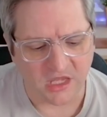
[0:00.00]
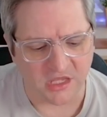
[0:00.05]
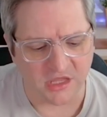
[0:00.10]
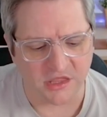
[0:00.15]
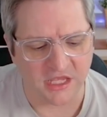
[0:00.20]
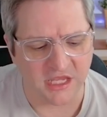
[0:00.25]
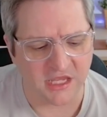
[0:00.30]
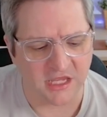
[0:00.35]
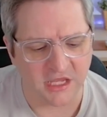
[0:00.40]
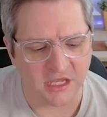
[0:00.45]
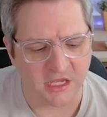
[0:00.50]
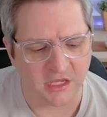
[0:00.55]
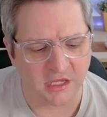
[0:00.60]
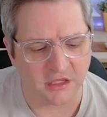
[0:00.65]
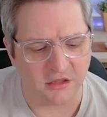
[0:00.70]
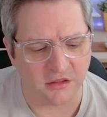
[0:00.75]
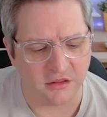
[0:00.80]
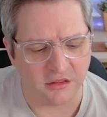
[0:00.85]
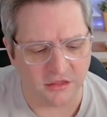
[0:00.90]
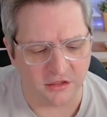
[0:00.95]
the
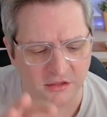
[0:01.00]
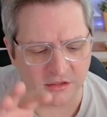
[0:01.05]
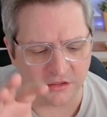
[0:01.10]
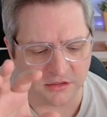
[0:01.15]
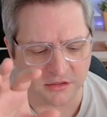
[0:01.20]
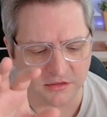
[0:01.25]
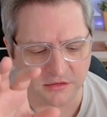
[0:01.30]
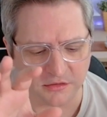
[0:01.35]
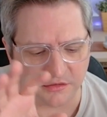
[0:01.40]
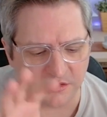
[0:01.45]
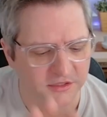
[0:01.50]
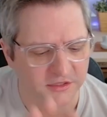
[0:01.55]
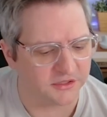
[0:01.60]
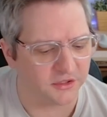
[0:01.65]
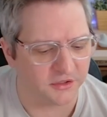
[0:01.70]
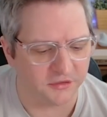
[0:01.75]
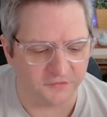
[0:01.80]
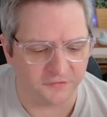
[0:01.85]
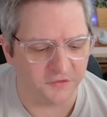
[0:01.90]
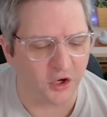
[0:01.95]

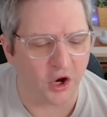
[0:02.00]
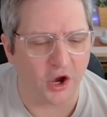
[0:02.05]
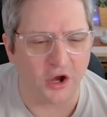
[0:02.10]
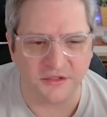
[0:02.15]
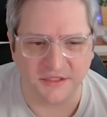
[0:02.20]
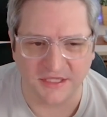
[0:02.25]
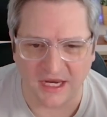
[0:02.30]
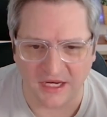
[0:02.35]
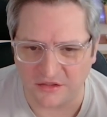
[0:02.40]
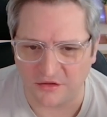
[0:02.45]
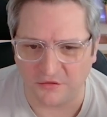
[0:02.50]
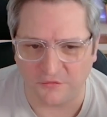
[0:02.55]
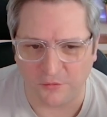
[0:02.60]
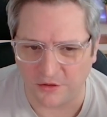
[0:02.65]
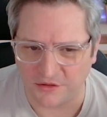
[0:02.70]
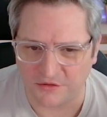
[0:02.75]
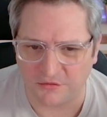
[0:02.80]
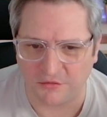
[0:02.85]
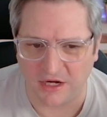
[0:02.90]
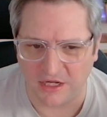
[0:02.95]
sort of content of
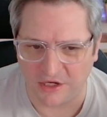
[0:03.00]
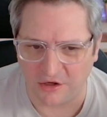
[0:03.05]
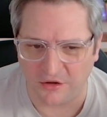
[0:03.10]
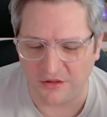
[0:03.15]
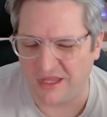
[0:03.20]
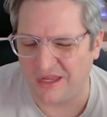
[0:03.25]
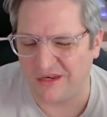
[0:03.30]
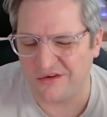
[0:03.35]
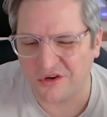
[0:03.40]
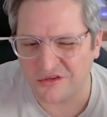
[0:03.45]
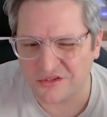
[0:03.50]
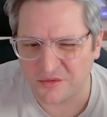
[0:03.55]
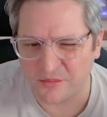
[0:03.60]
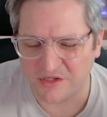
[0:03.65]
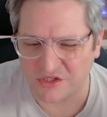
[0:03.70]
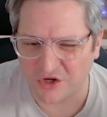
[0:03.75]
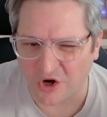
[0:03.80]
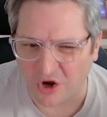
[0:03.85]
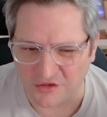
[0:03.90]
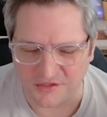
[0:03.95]
what's running on there. Not so
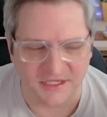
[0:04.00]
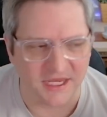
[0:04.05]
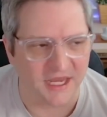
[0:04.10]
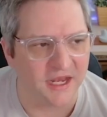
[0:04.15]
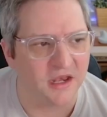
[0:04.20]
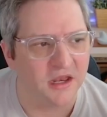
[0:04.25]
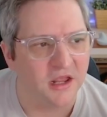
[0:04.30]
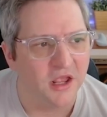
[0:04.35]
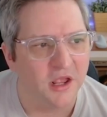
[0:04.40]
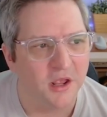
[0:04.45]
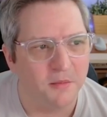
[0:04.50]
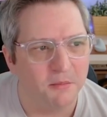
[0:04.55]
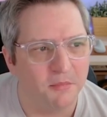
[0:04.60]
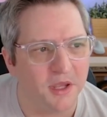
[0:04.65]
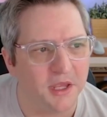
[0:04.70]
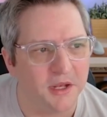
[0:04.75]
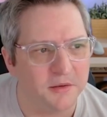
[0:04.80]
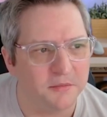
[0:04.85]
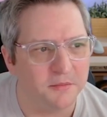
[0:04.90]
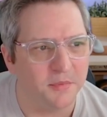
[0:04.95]
much content,
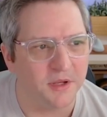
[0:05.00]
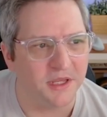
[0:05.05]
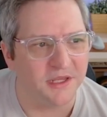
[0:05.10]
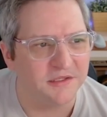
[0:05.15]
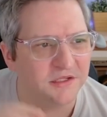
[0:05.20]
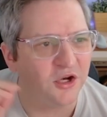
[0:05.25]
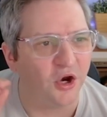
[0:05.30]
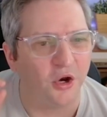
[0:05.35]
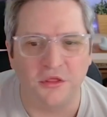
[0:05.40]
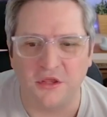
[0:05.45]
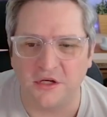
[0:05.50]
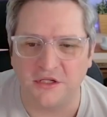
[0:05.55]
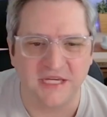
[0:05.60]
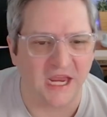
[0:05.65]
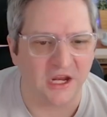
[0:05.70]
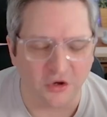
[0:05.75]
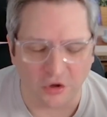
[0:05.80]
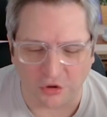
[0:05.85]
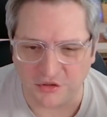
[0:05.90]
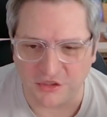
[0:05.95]
but the
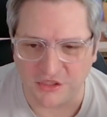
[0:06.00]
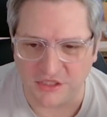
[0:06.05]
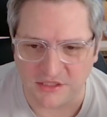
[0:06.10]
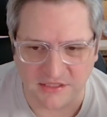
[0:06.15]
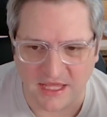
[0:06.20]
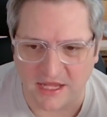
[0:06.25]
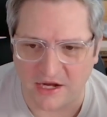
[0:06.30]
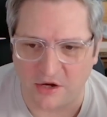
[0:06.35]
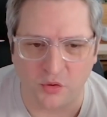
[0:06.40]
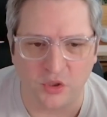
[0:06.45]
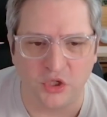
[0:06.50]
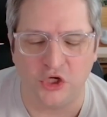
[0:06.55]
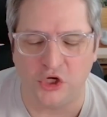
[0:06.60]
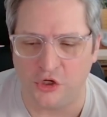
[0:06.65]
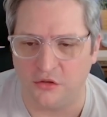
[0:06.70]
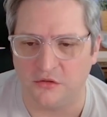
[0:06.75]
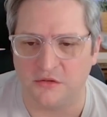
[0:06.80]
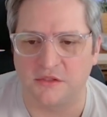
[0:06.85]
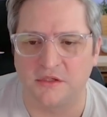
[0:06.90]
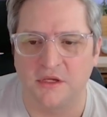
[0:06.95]
technologies that are in
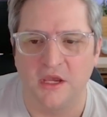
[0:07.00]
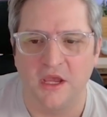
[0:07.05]
use